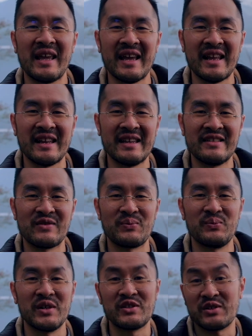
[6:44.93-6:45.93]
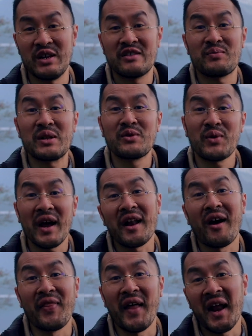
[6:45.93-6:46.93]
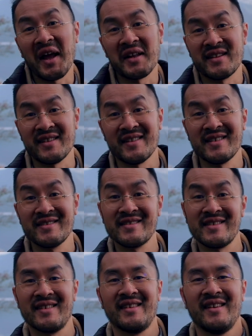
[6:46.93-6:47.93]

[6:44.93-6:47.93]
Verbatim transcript: And it's, it's, it's been great on that end at least.